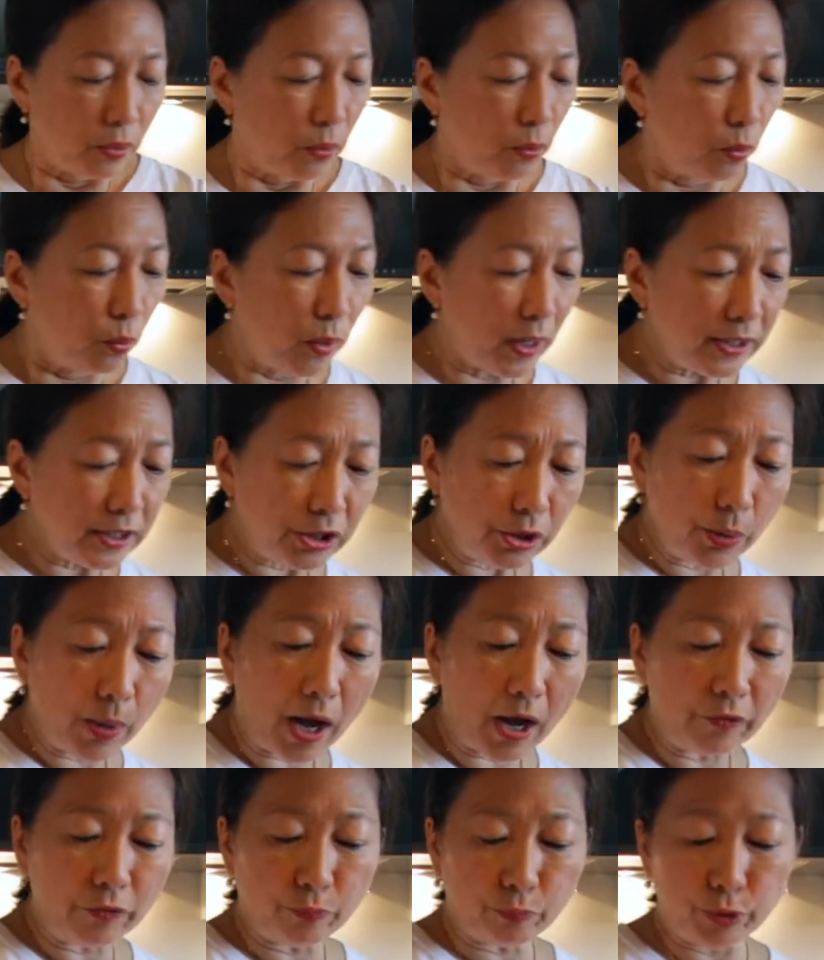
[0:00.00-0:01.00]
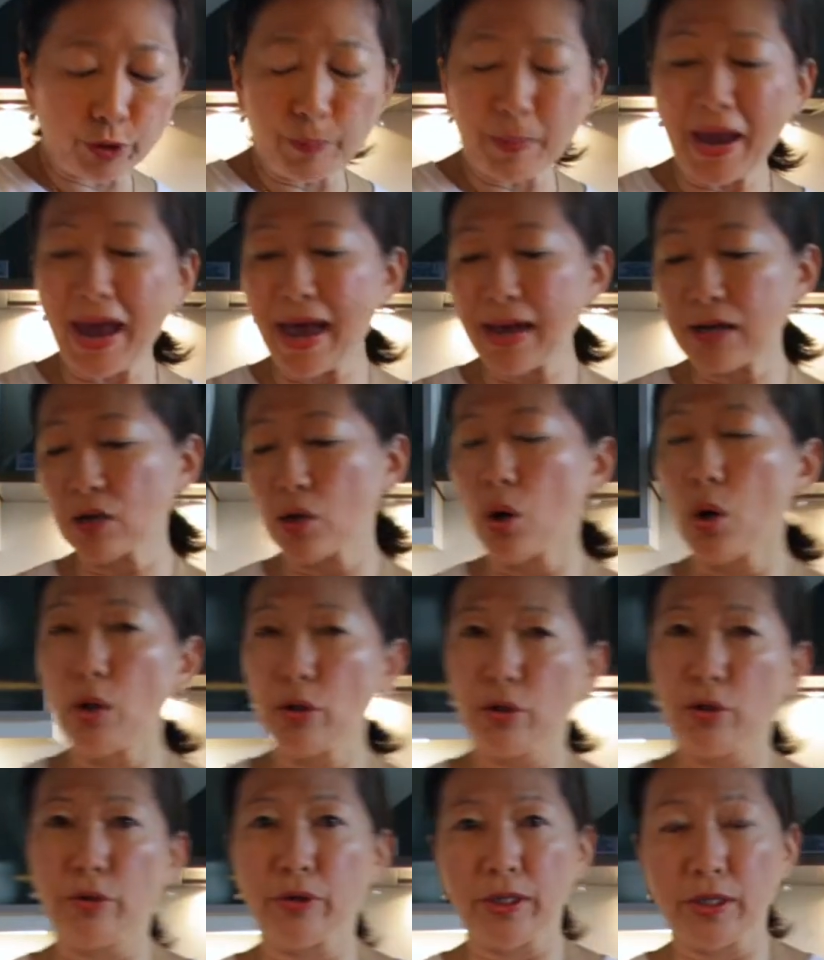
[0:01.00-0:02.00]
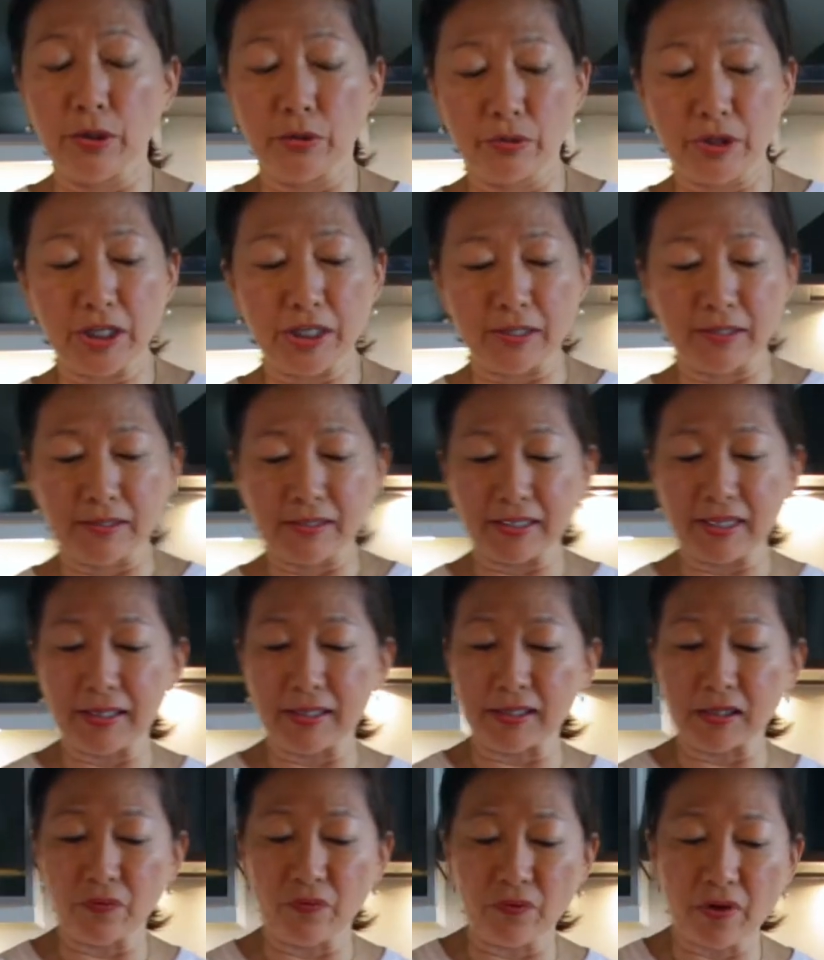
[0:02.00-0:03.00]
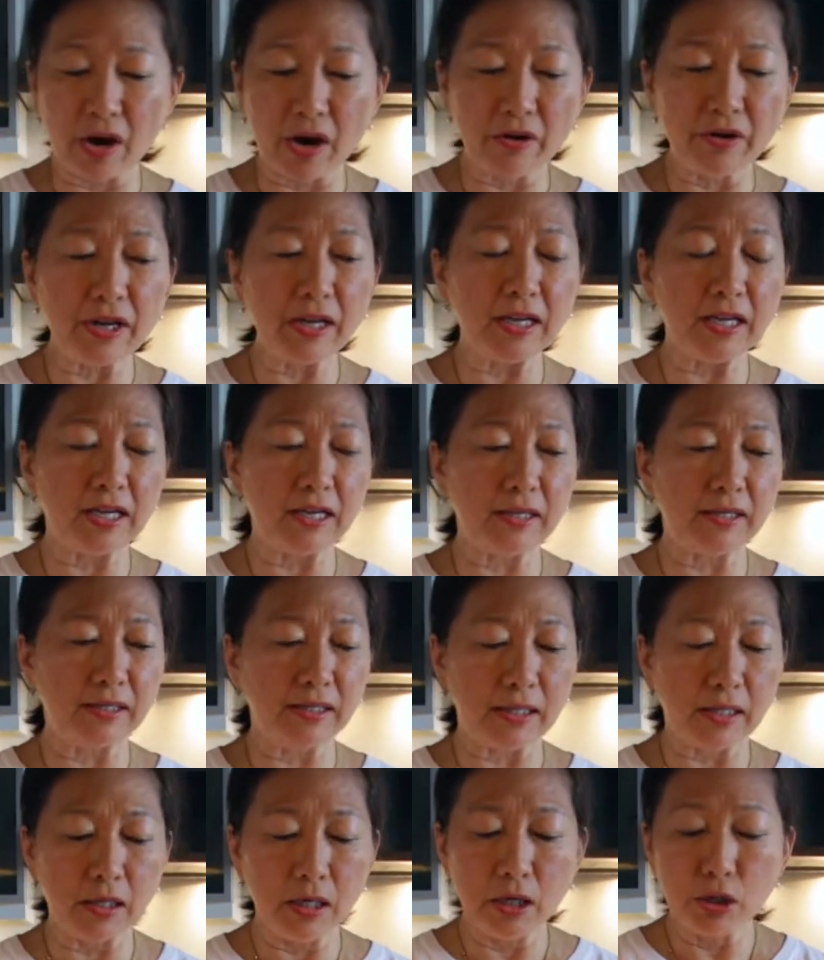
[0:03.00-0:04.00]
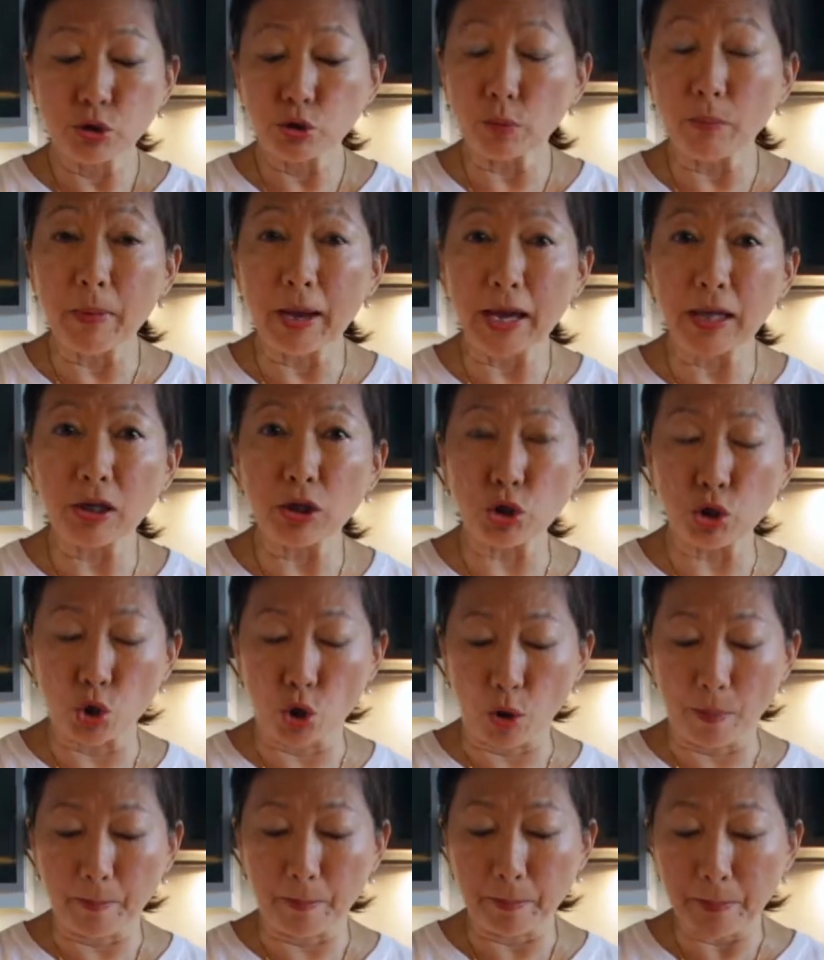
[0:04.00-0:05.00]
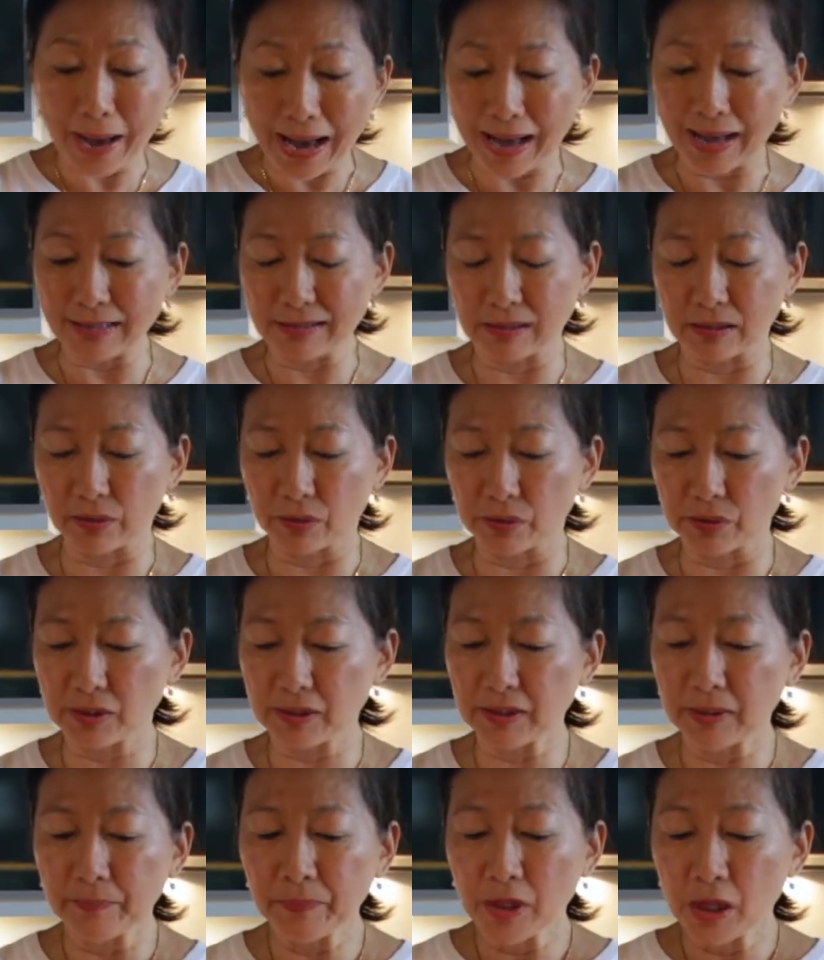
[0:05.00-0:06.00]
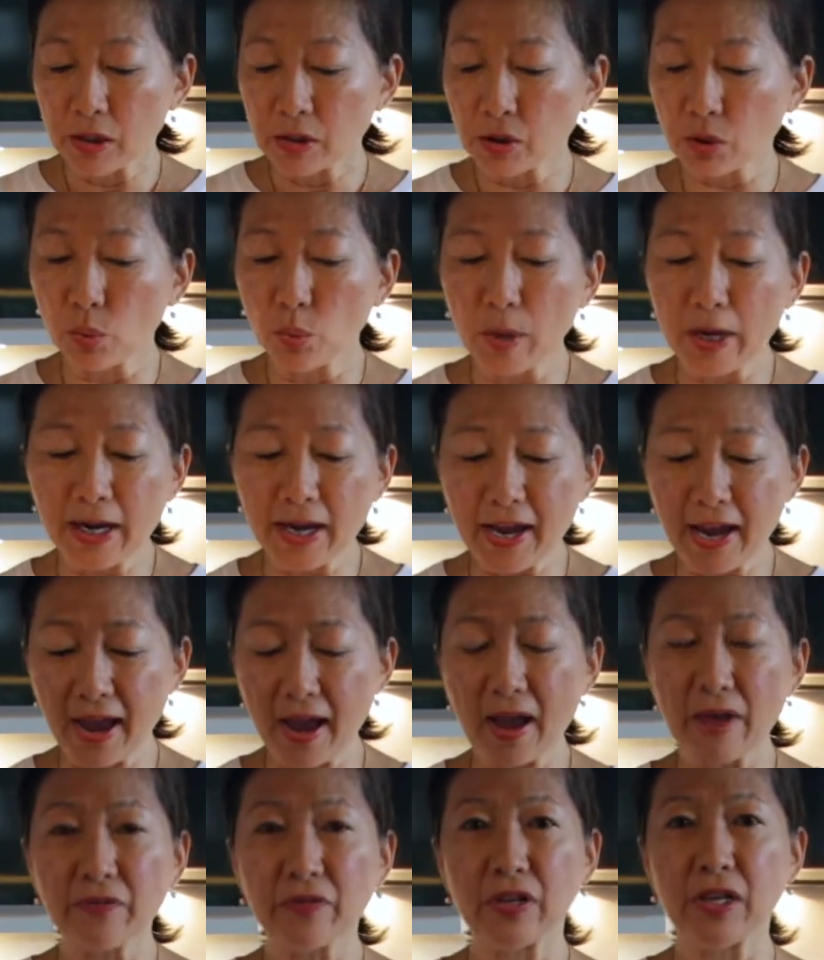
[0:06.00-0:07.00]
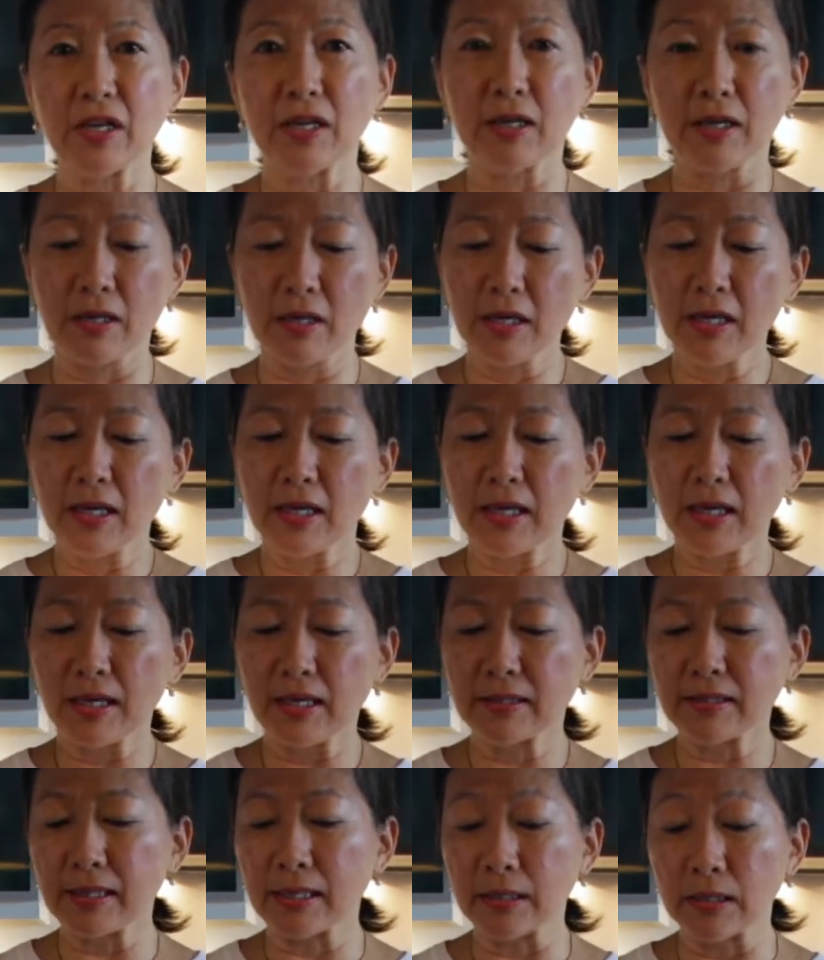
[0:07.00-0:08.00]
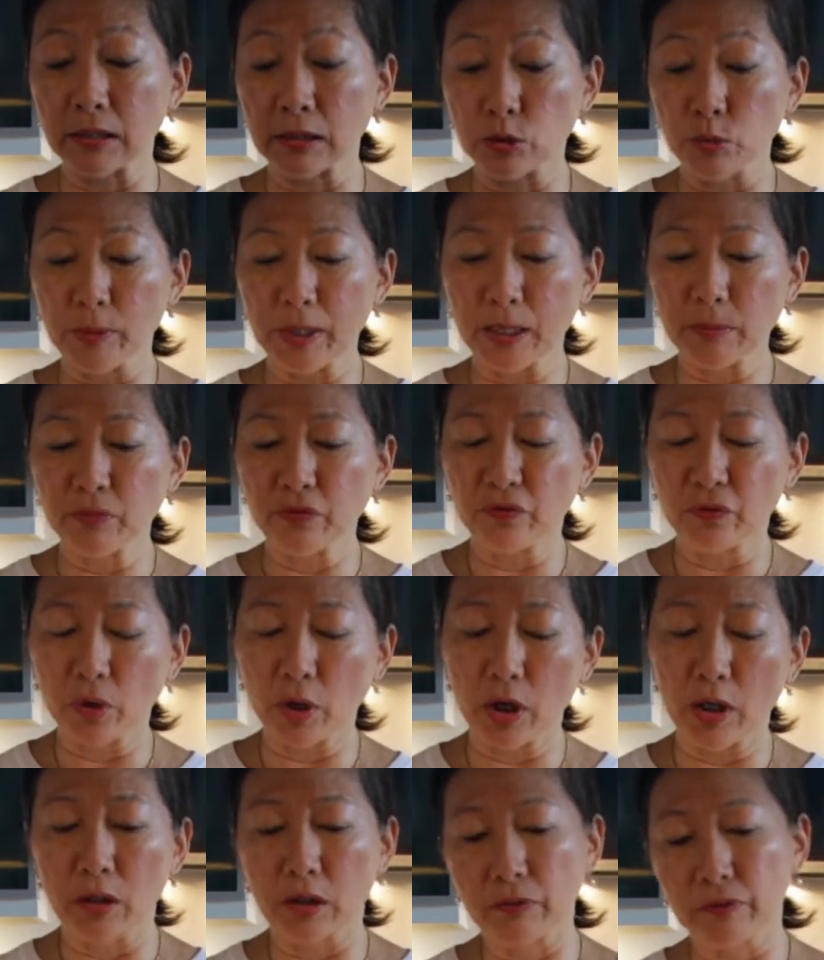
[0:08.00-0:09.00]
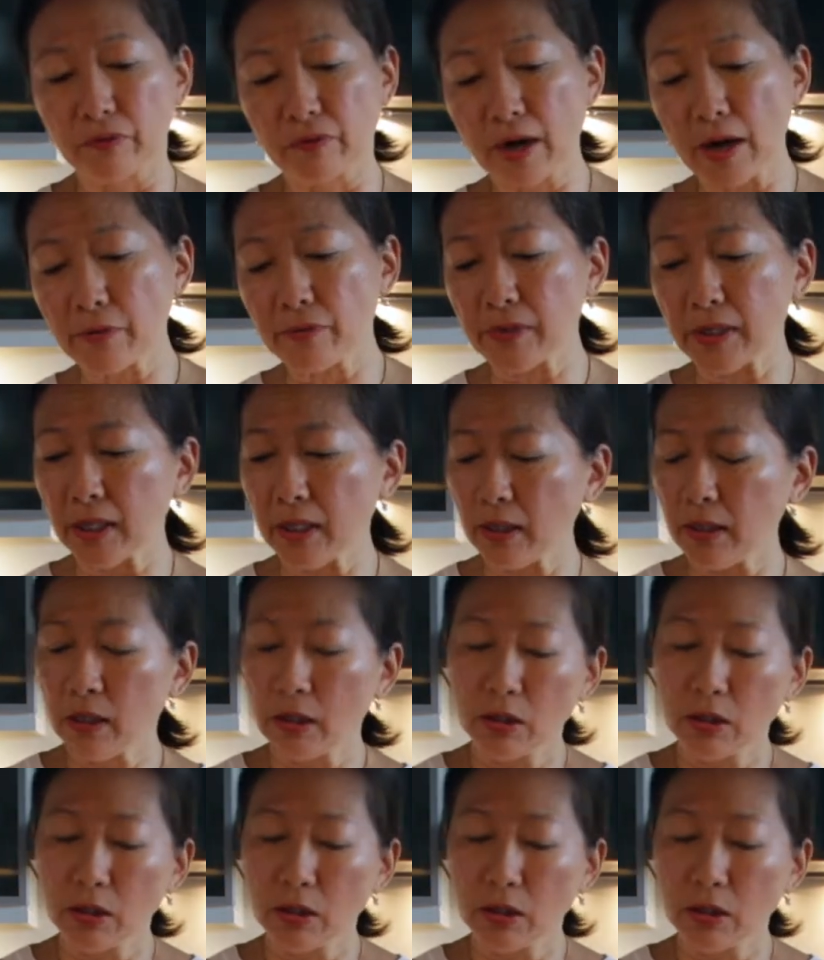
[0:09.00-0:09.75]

once you have prepared all your ingredients, it is very easy to make your parcels. So what I have here is an aluminum foil of roughly